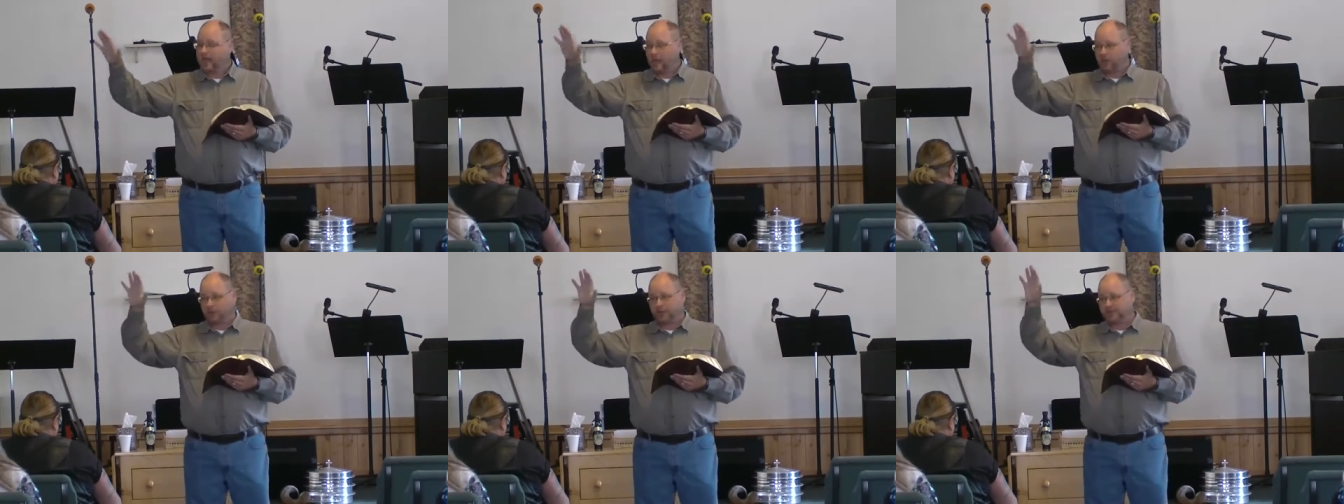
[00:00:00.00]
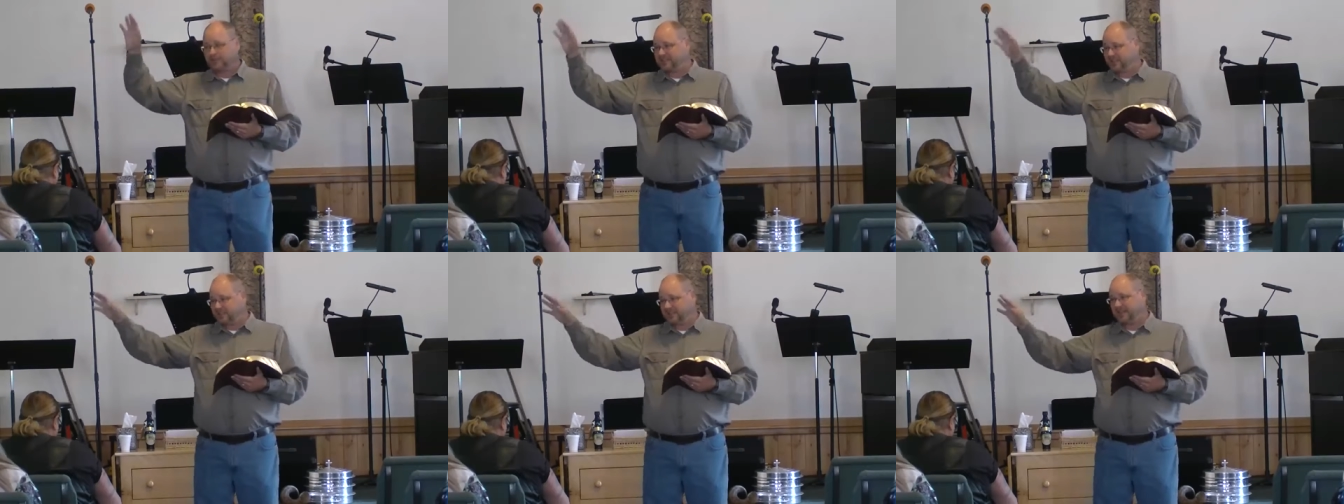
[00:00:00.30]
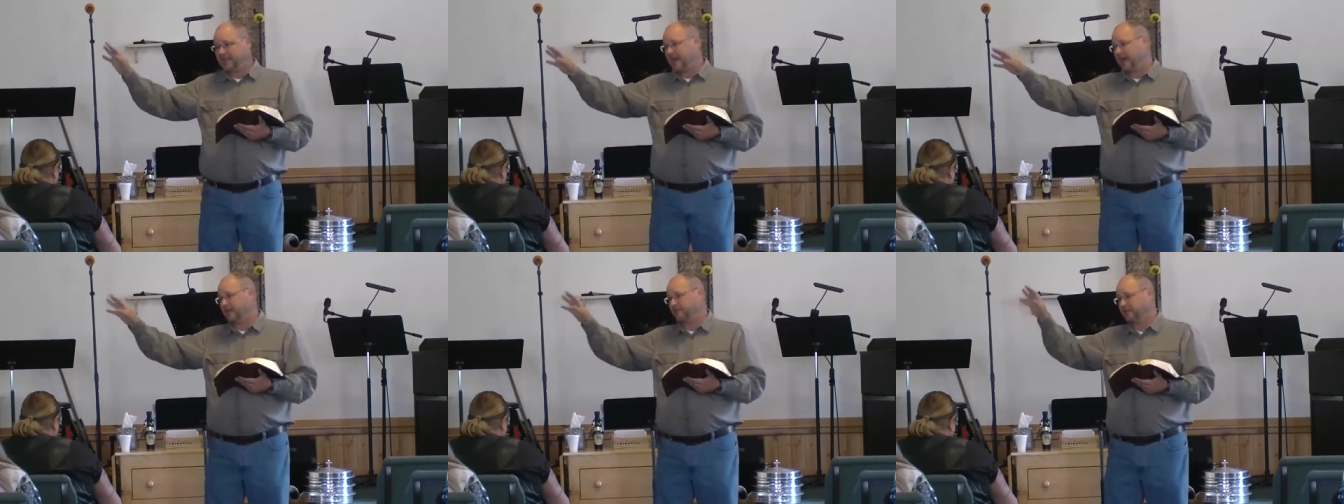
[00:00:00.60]
and we
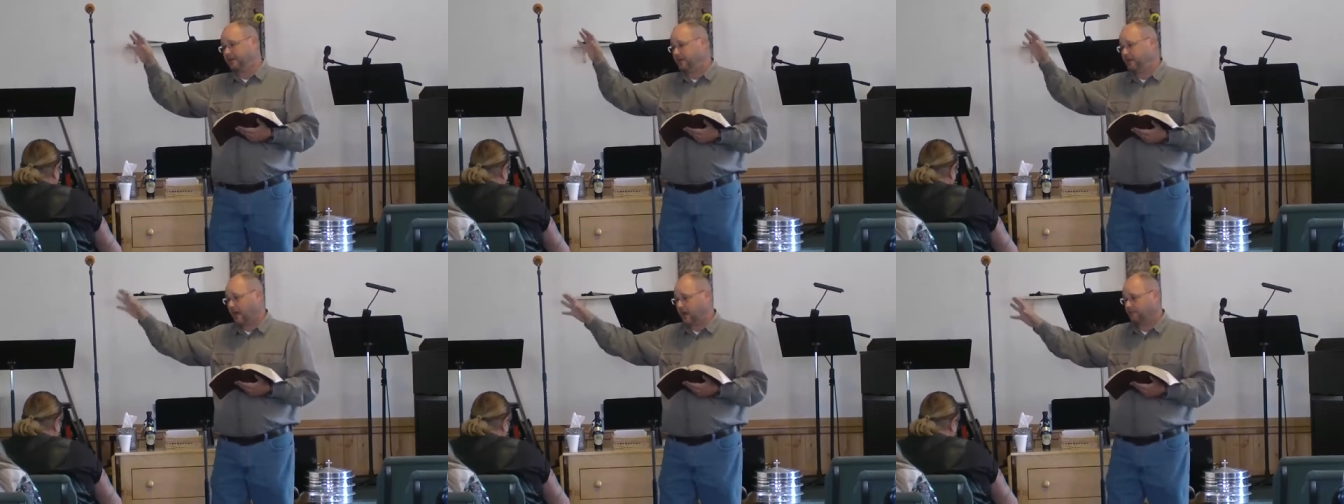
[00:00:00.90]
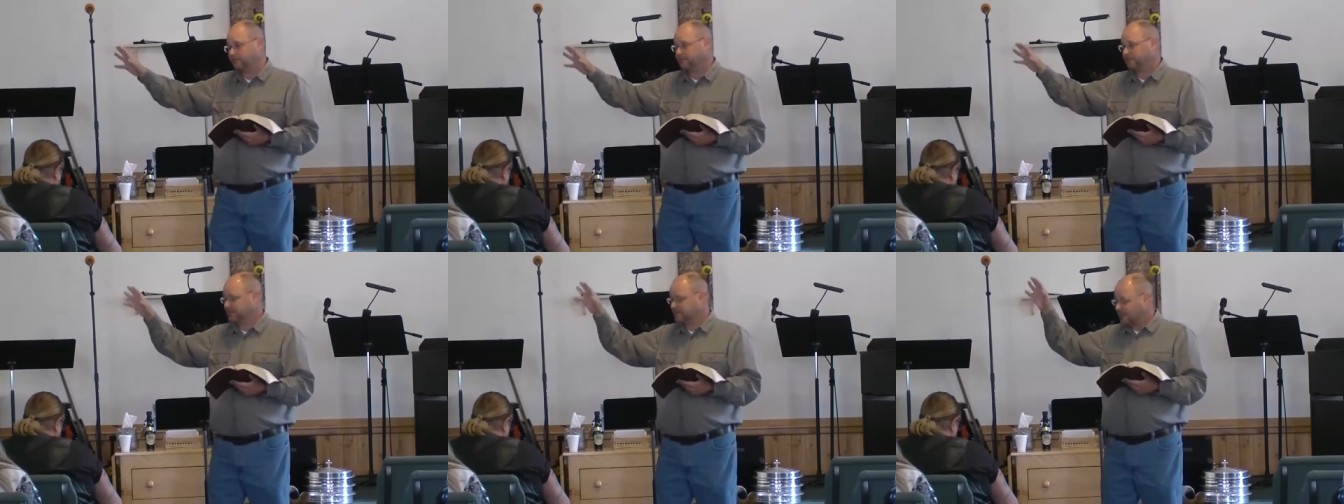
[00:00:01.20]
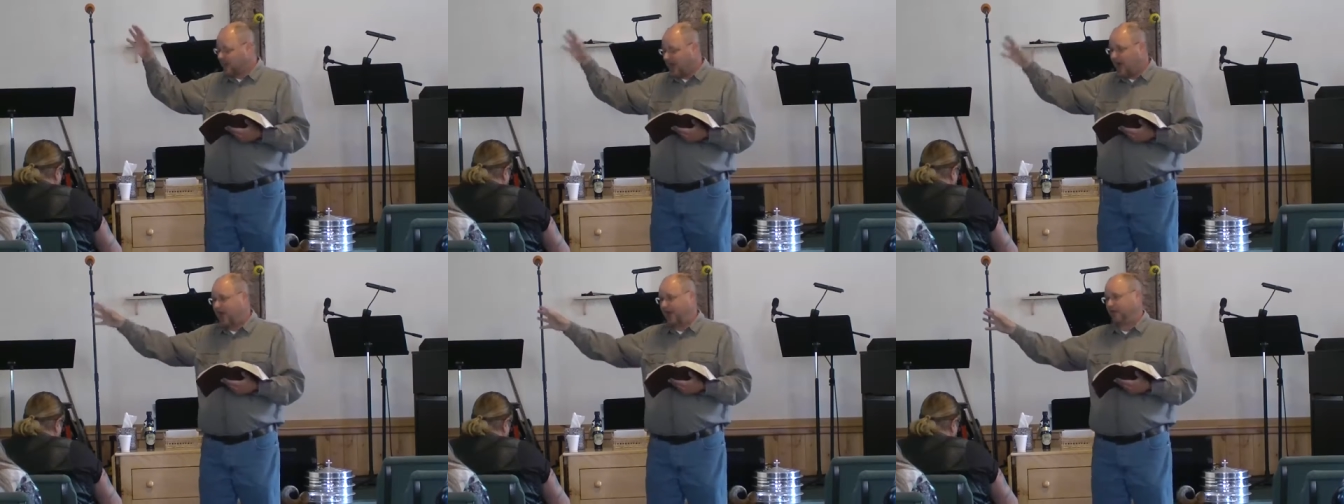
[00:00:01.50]
didn't have enough to
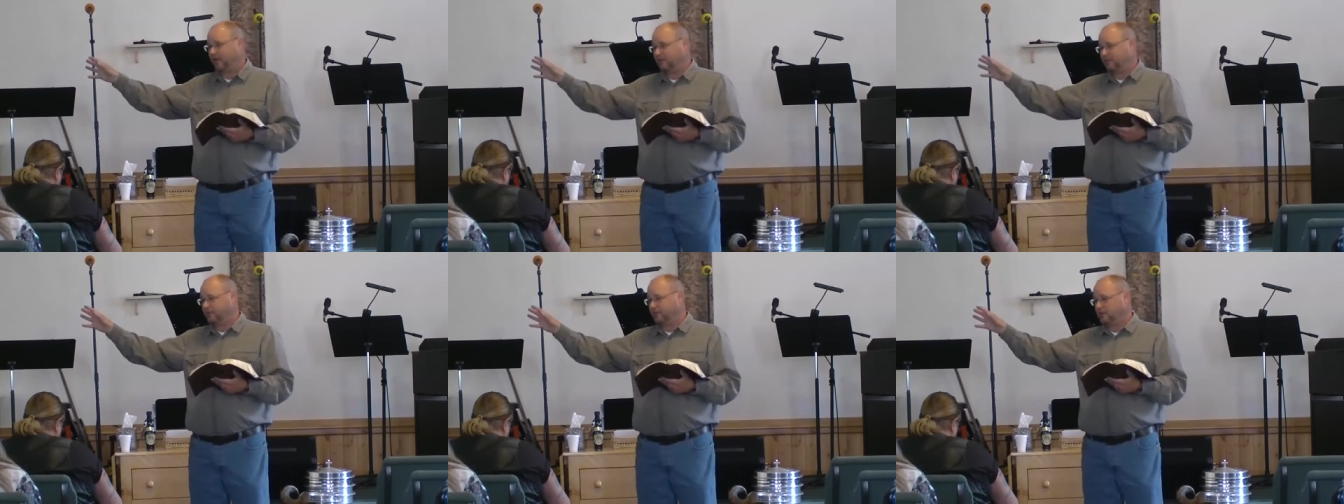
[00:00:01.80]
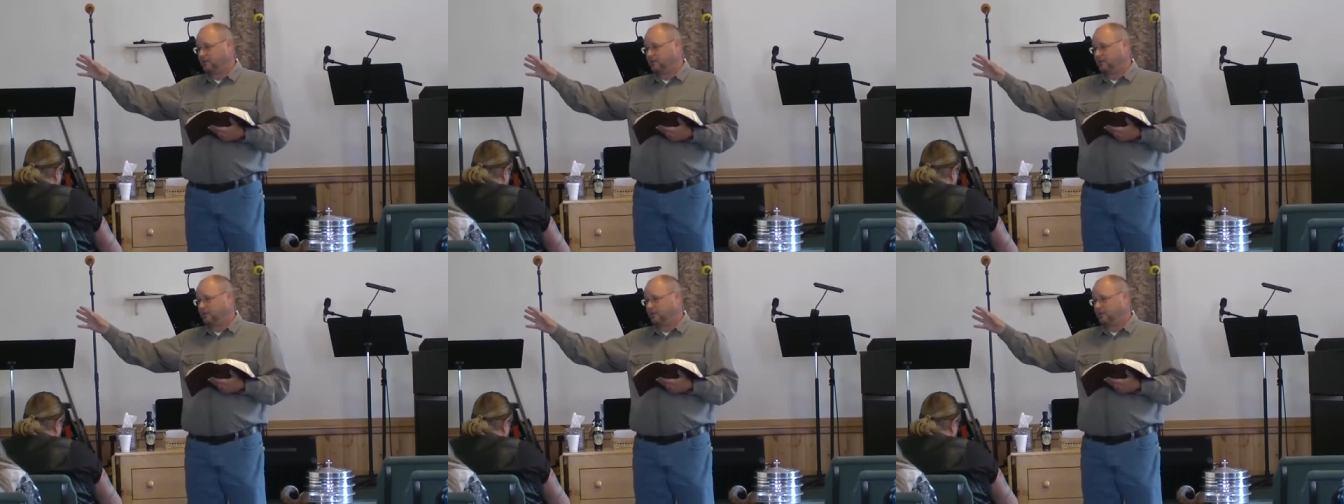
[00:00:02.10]
tithe.